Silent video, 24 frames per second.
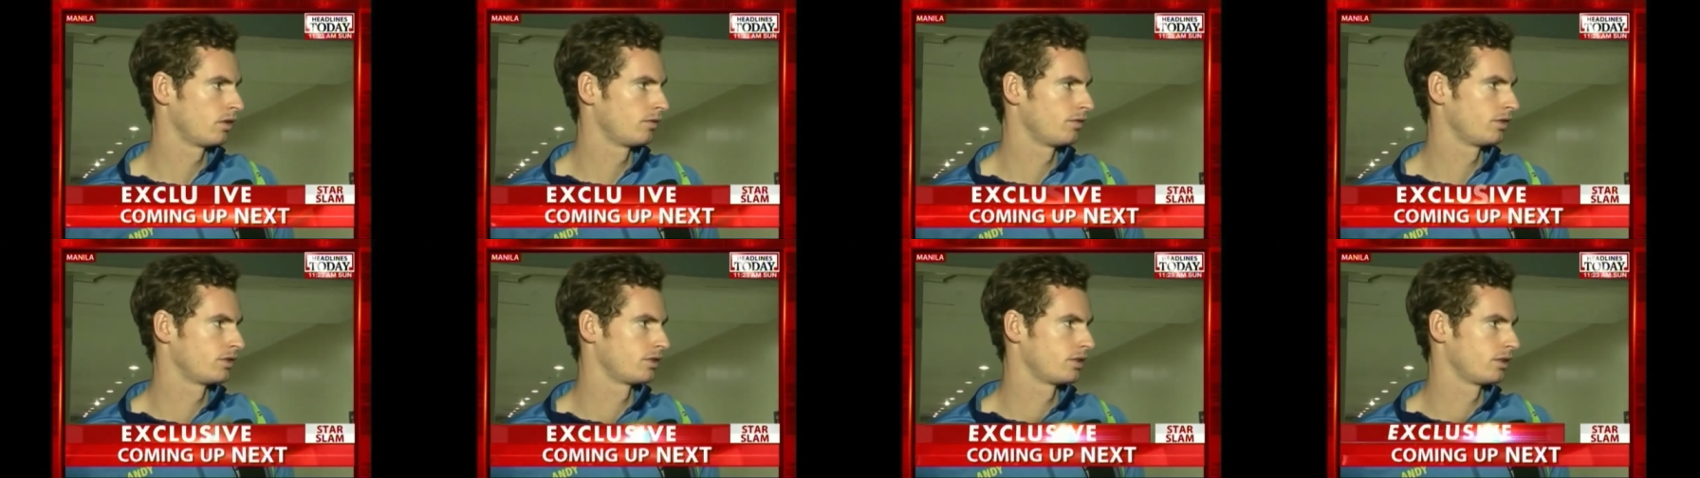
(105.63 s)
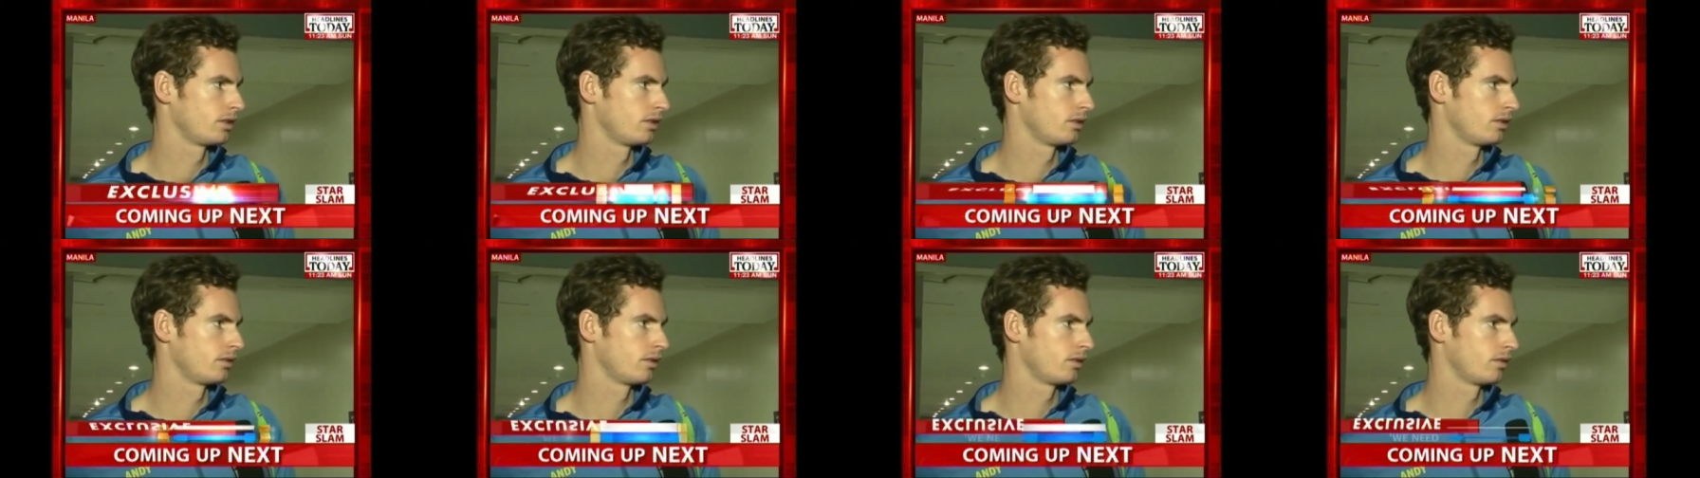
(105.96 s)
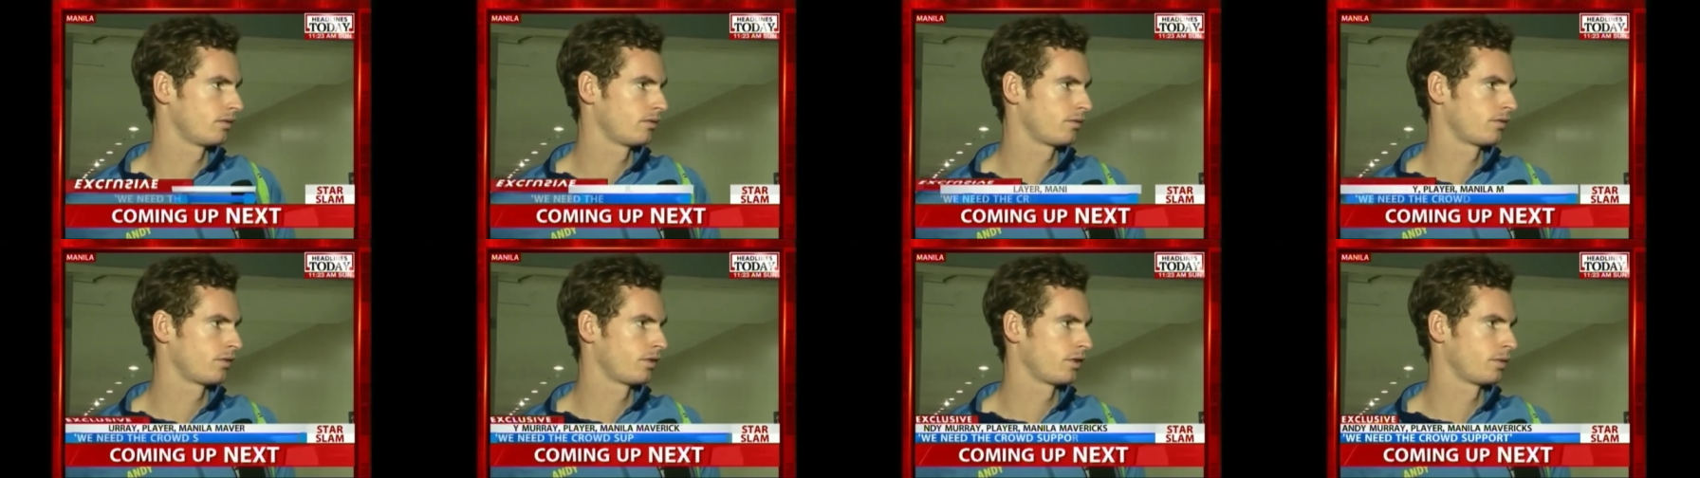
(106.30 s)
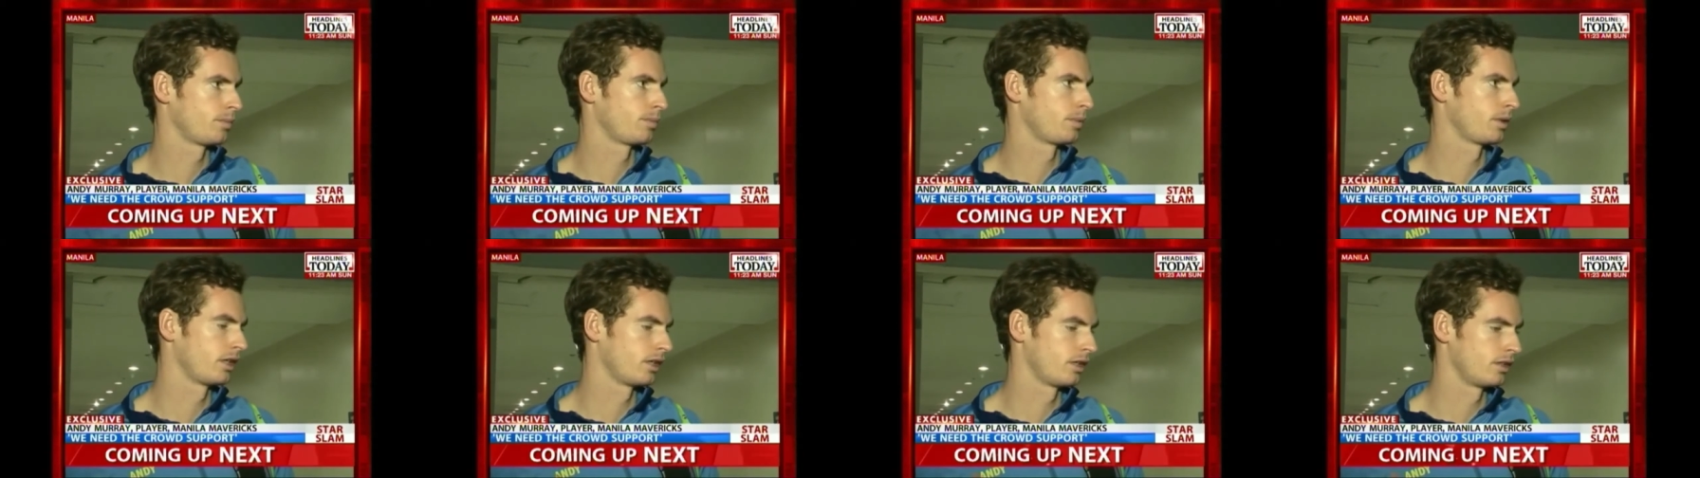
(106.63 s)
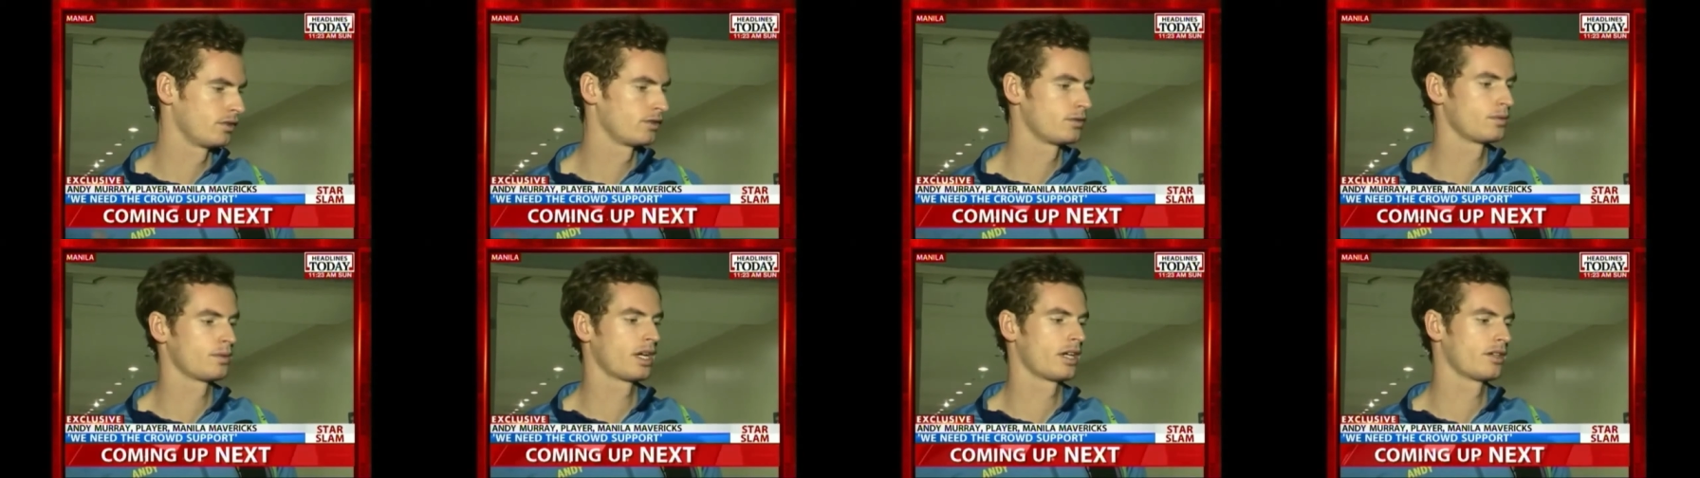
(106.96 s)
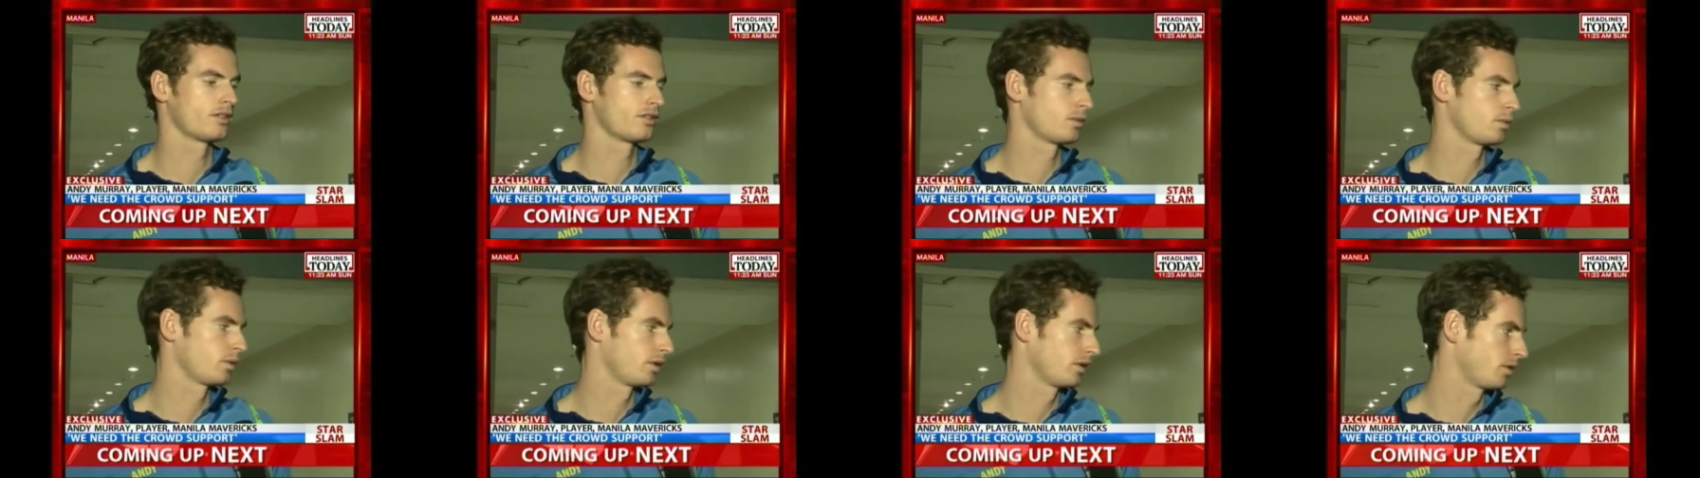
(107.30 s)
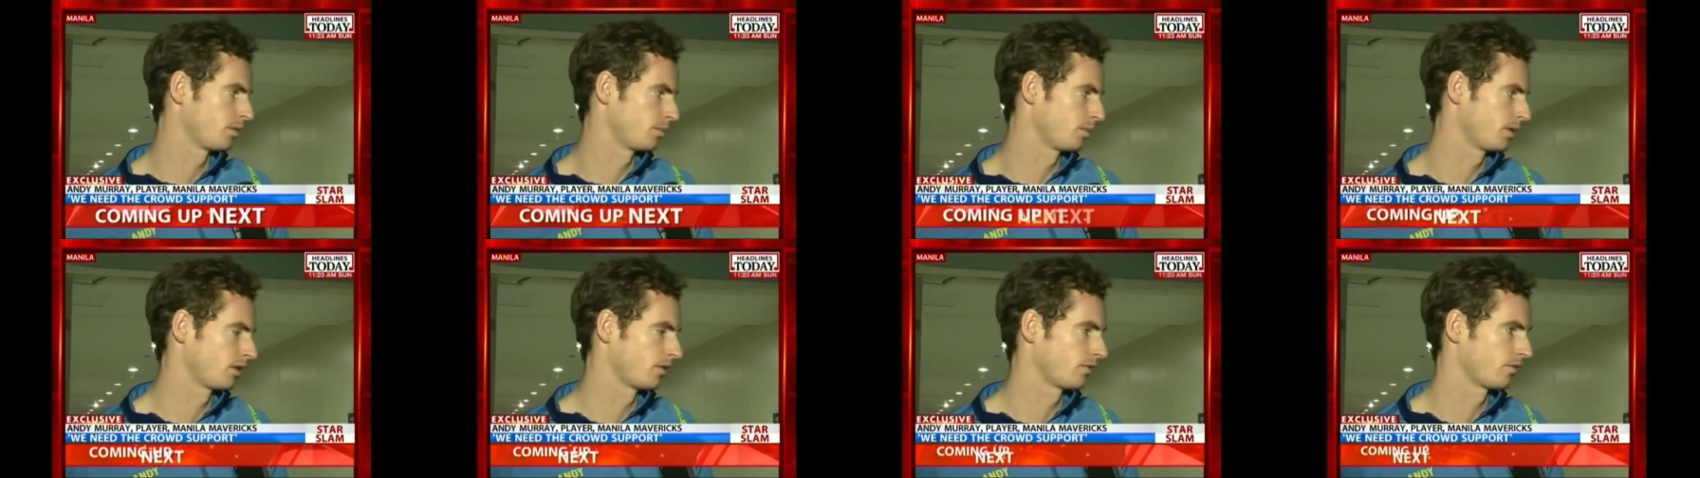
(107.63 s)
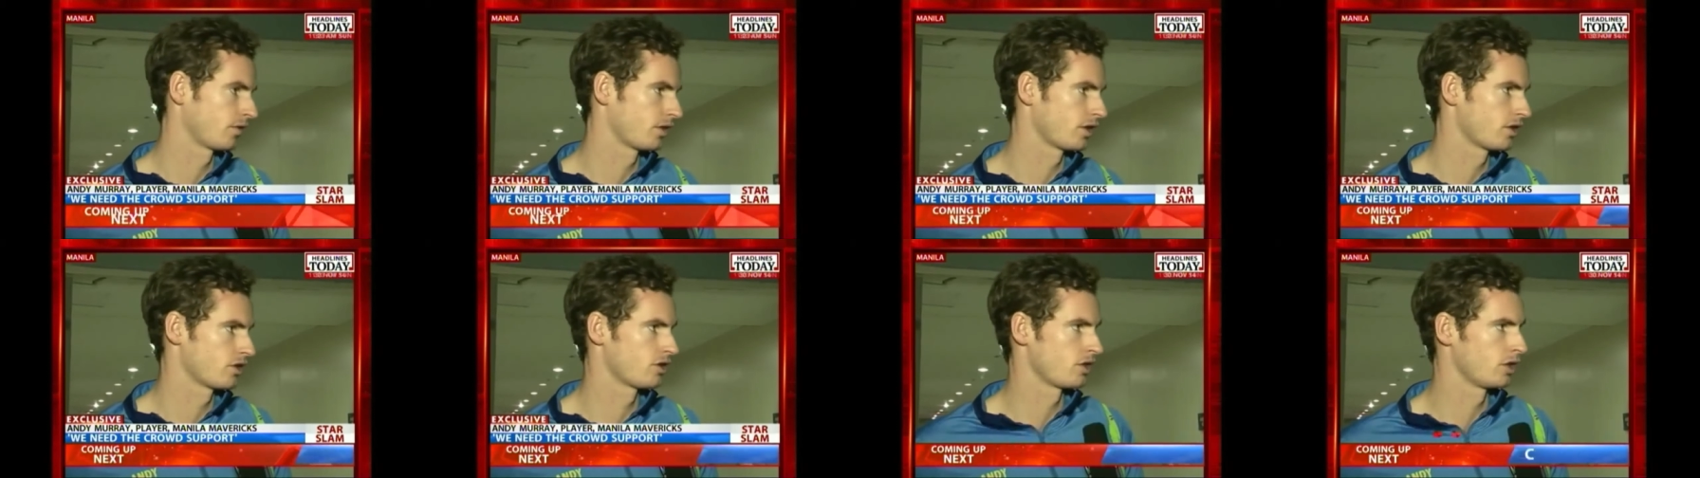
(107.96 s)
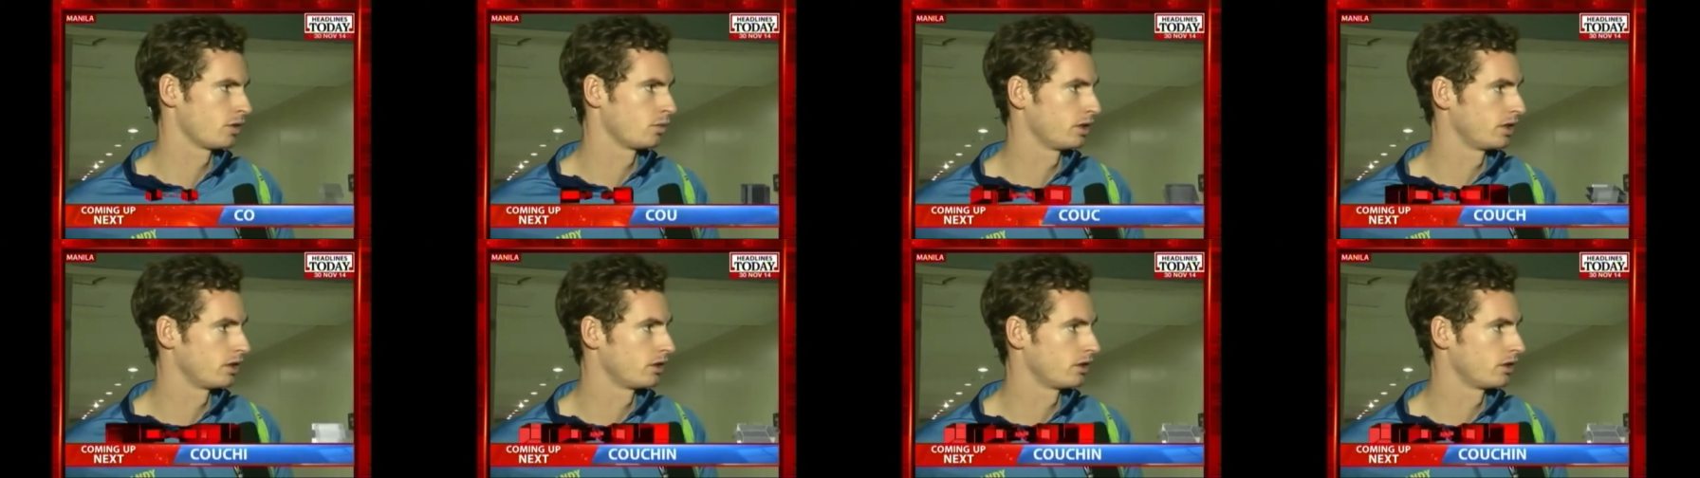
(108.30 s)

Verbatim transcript: obviously for the players, as with it being the first year,